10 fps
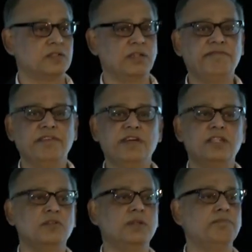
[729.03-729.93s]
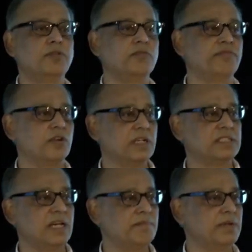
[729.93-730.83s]
So if we were to import, for
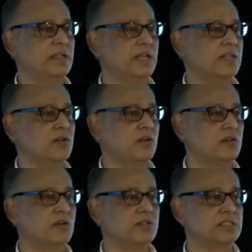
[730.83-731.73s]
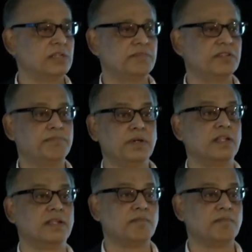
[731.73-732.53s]
example, an oral contraceptive pill